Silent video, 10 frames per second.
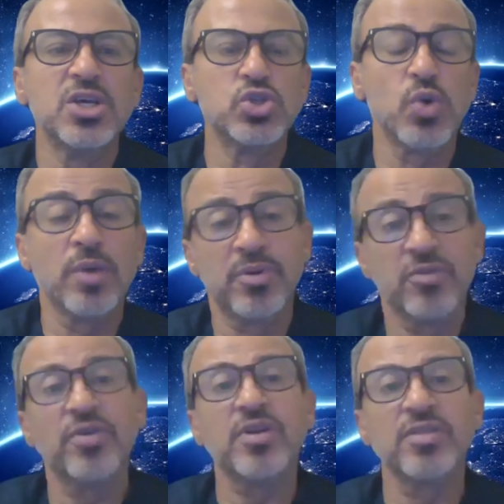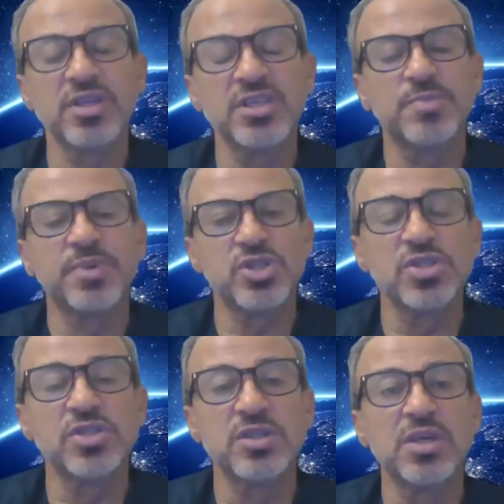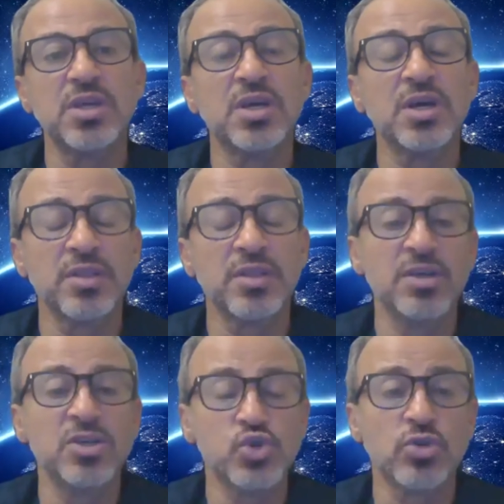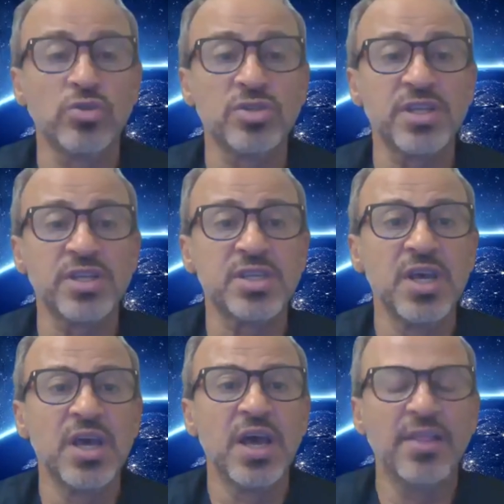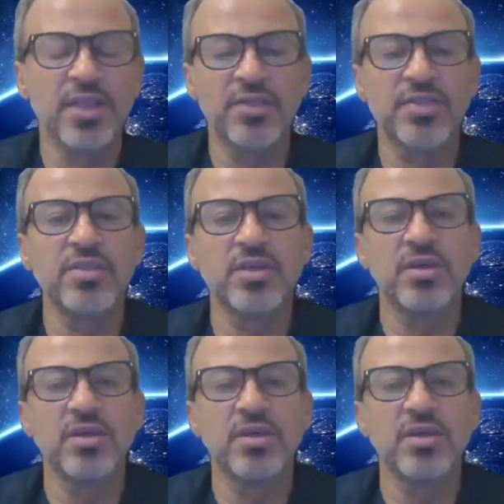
So I prefer in these patients the shorter sets. And I think